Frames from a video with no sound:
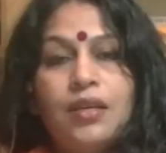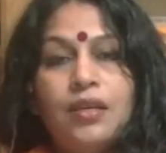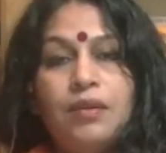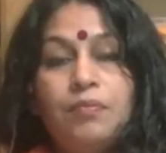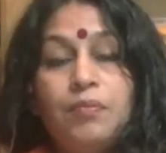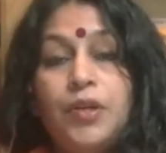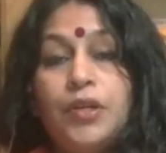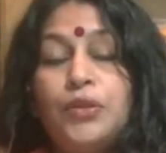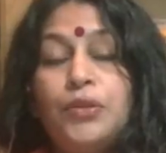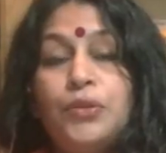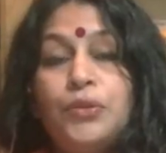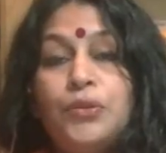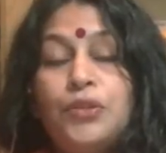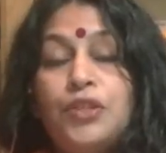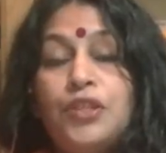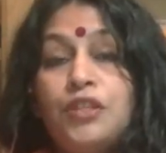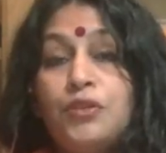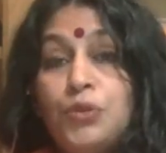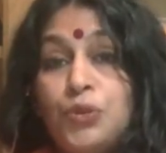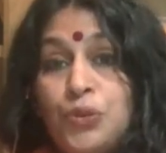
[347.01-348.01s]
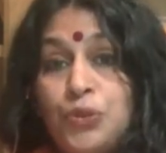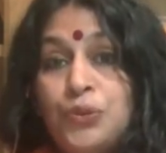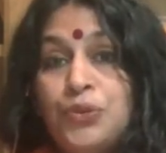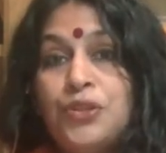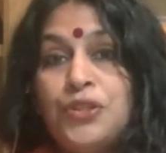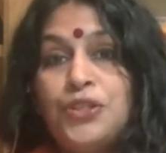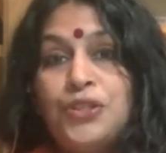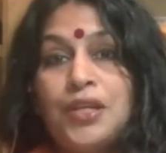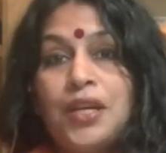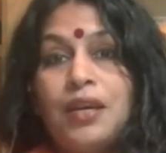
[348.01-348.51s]
But through the
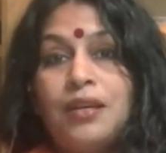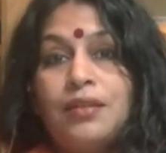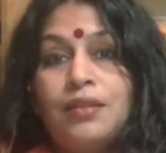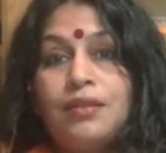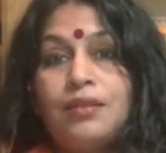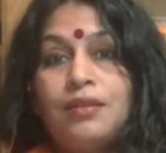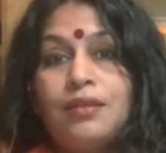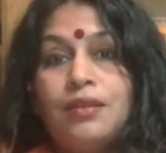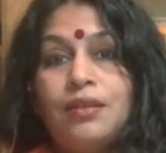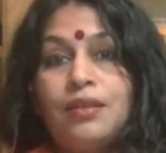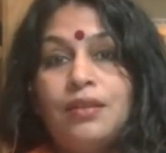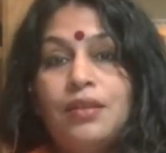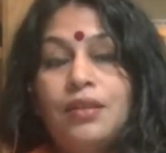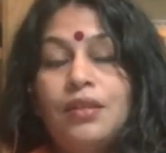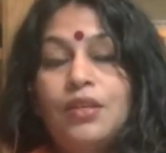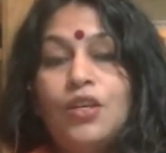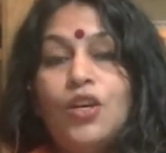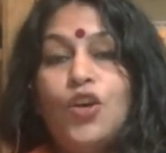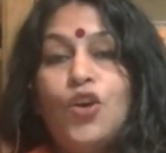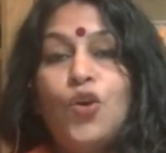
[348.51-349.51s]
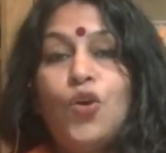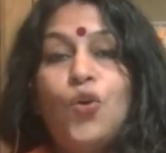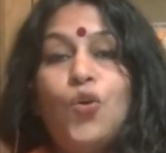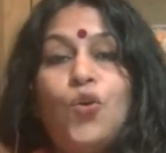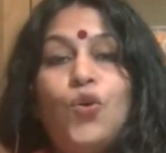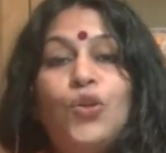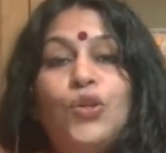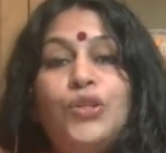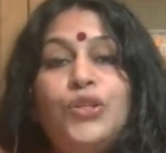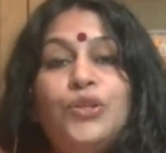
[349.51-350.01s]
Shastra, a
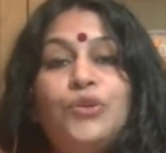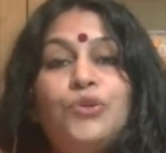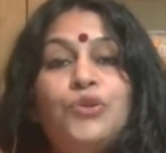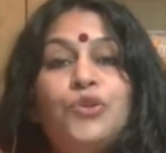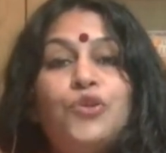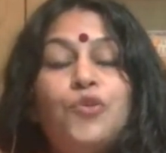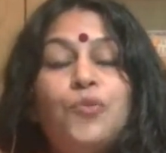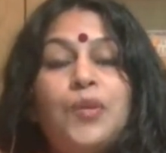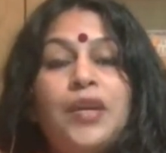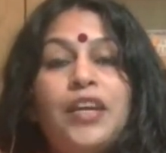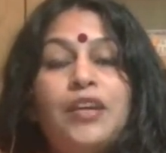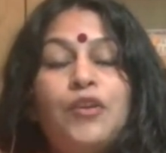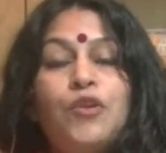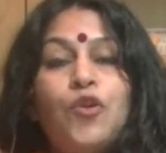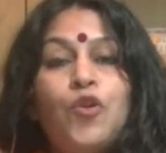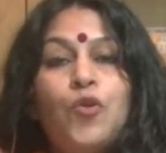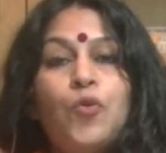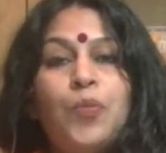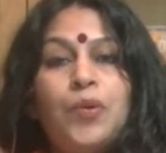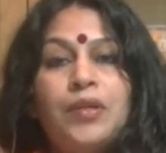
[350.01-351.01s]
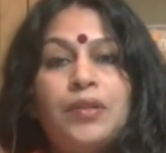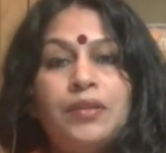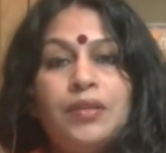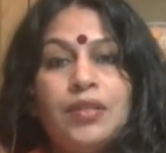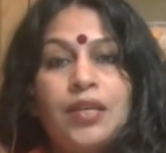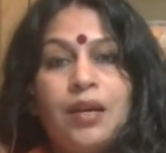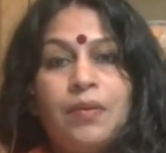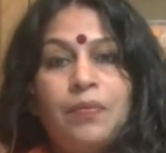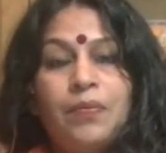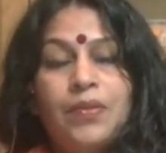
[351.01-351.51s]
whole new domain opens
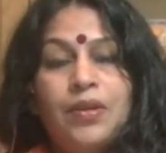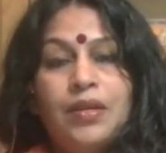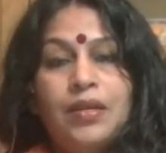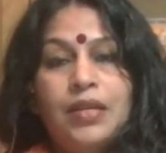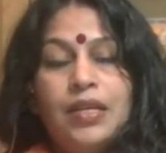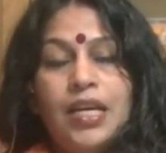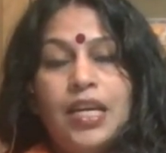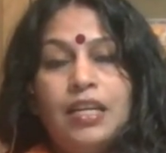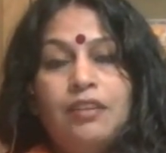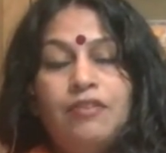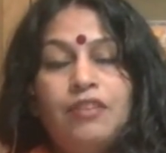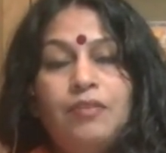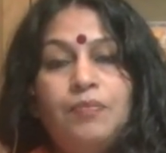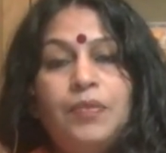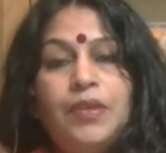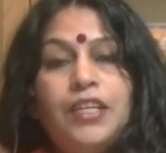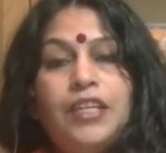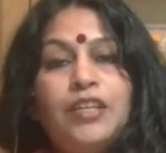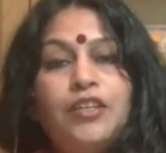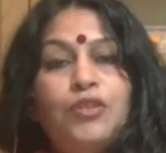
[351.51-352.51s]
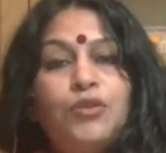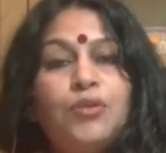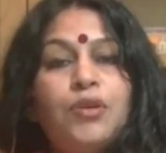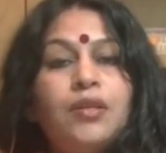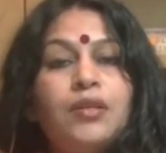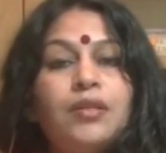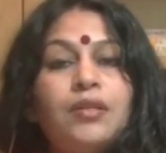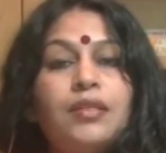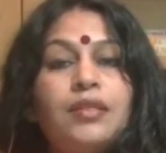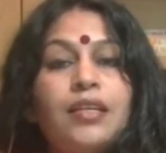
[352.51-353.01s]
up, and we begin to
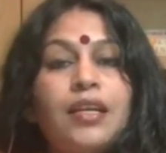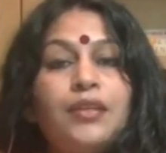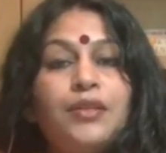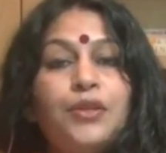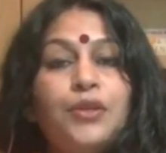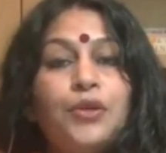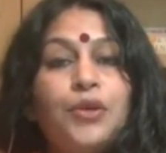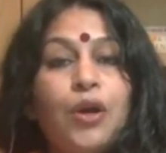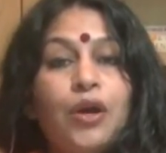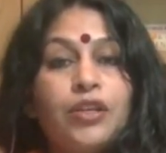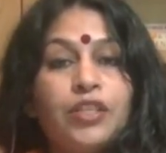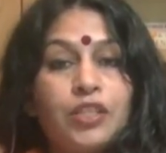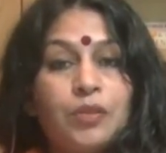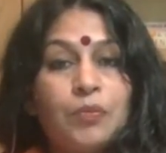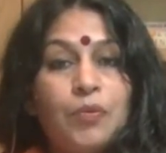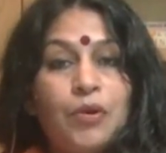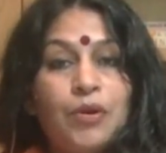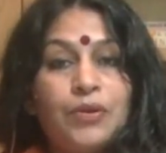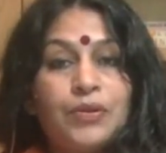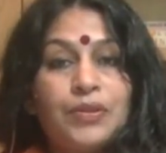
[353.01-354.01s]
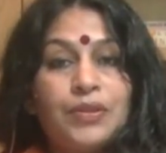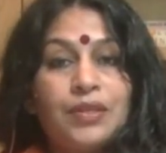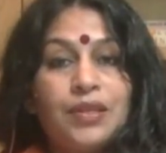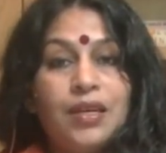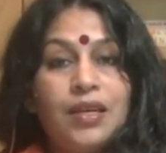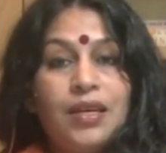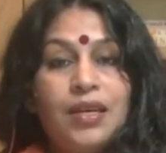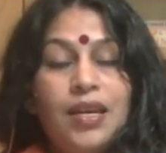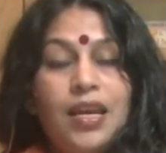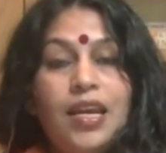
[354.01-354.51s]
understand the cosmos
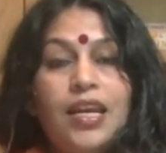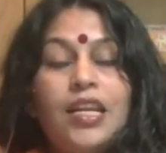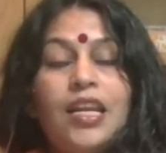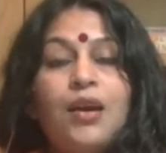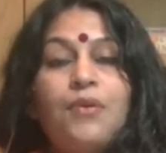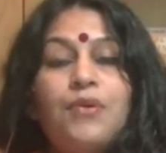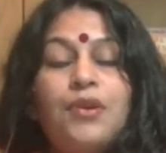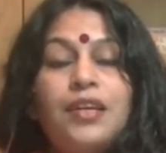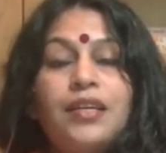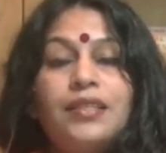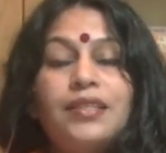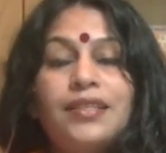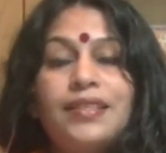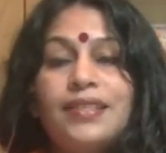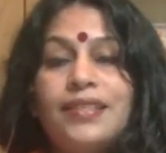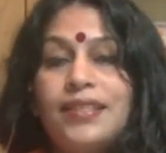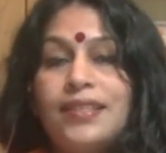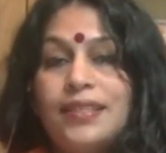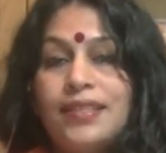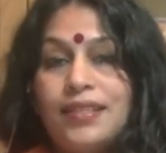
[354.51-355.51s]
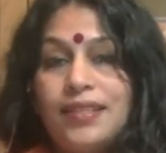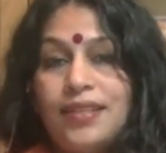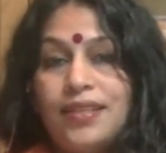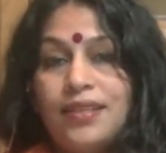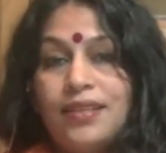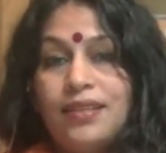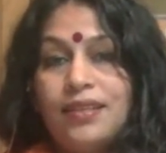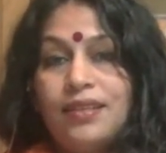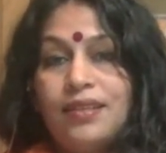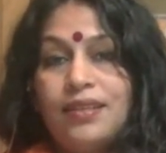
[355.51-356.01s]
and our existence in
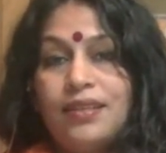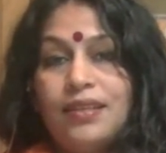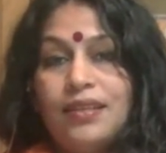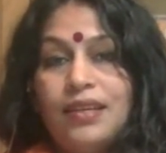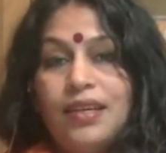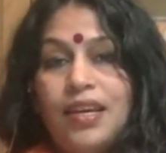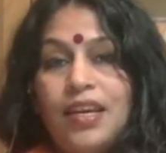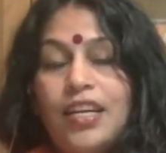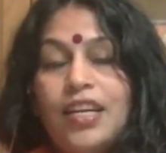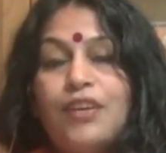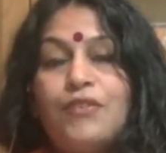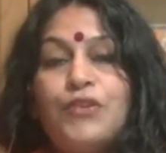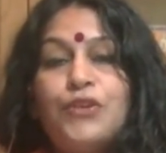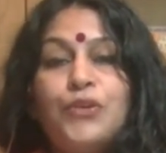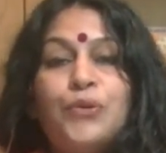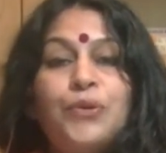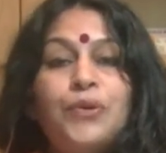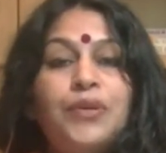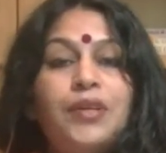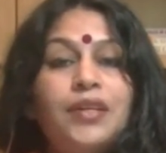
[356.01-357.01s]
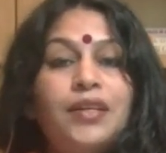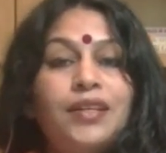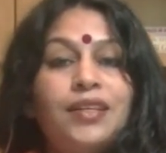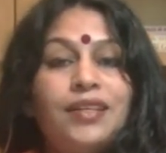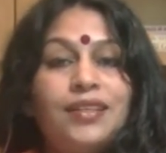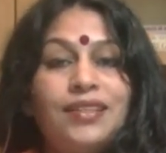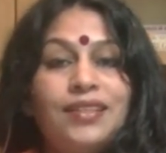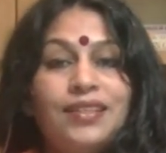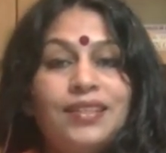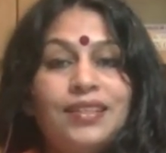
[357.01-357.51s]
it, and our role in
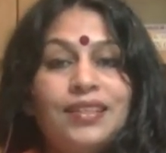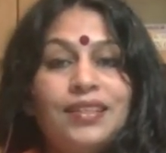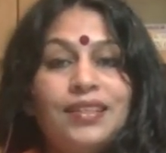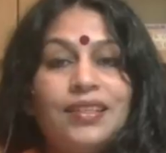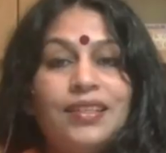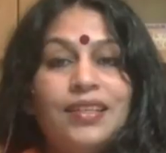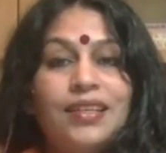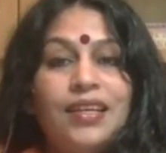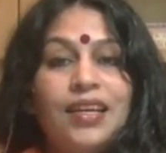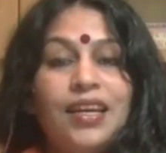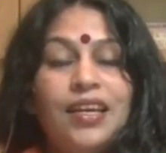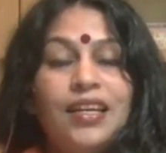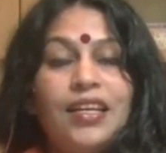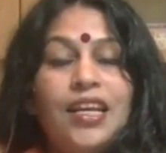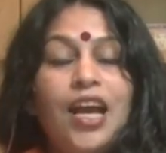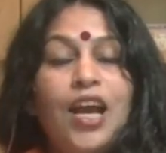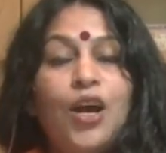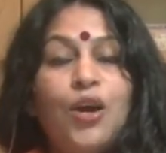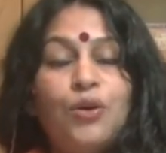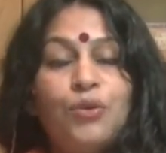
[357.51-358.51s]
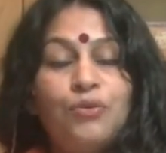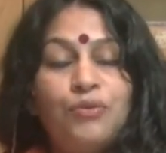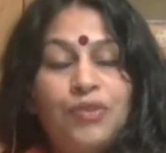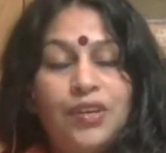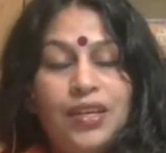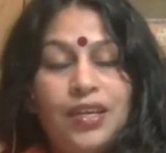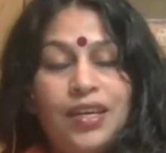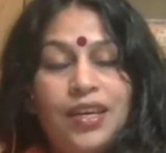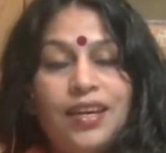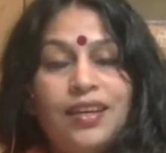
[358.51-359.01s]
it, and how
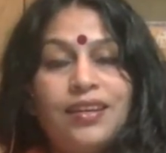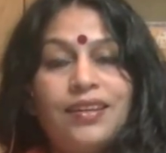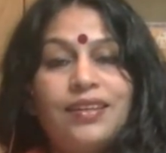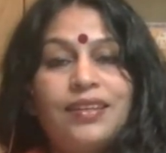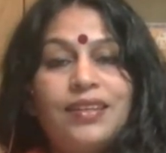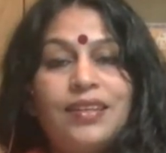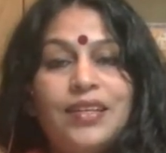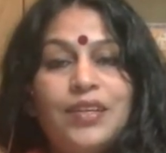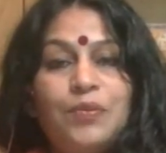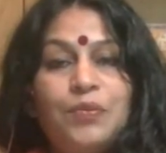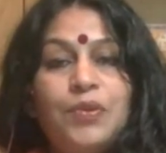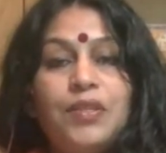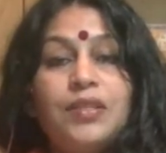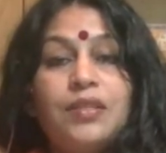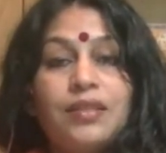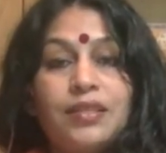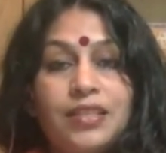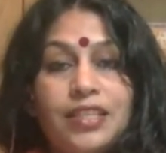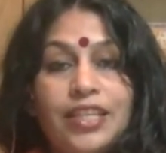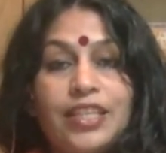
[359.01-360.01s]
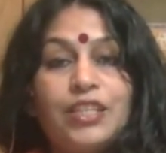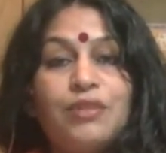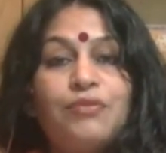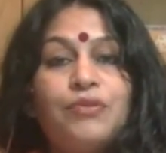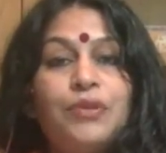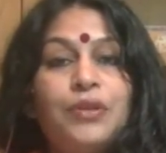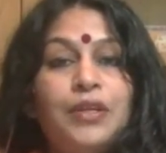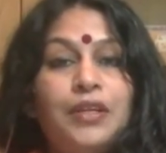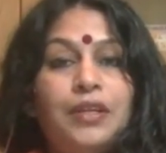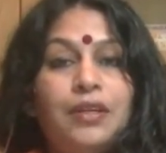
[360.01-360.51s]
we can be
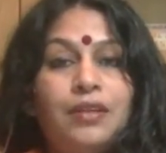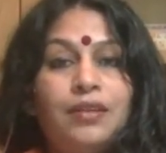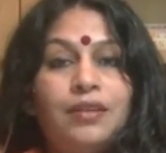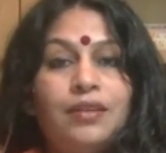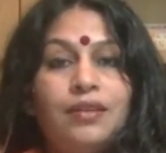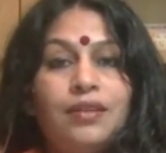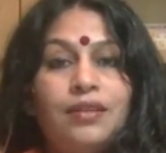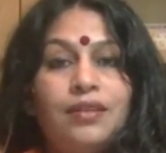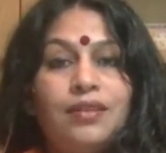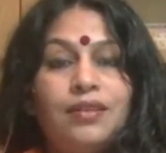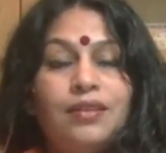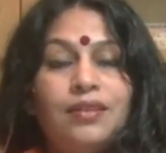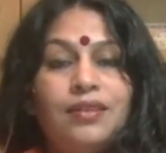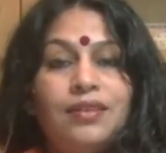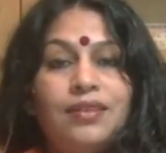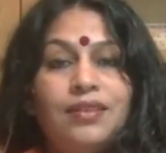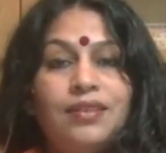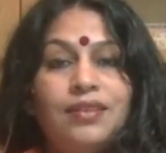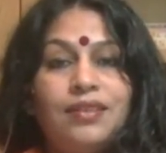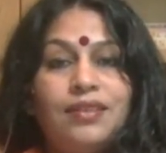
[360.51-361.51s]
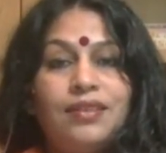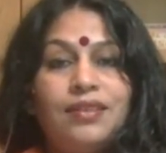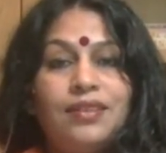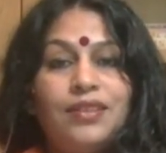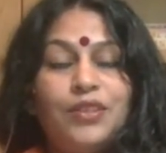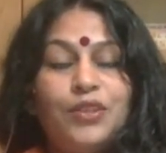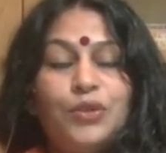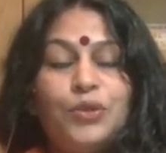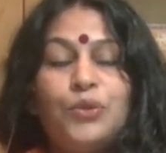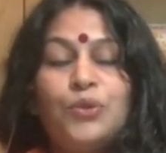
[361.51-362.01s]
successful here
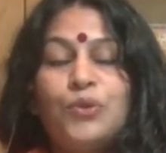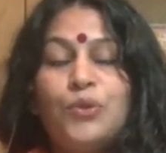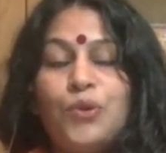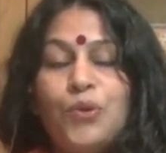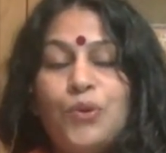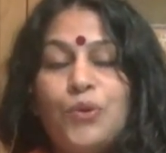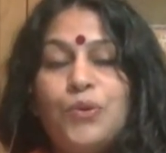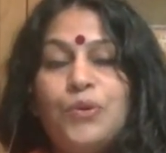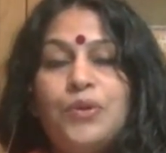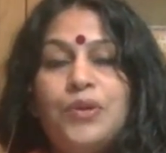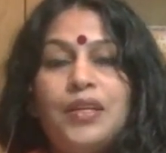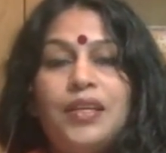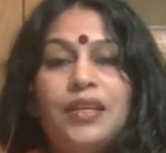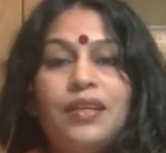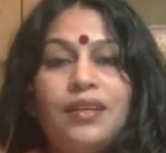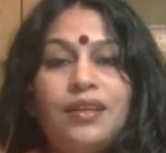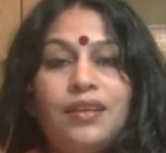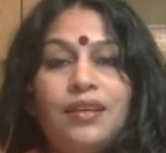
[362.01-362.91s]
through only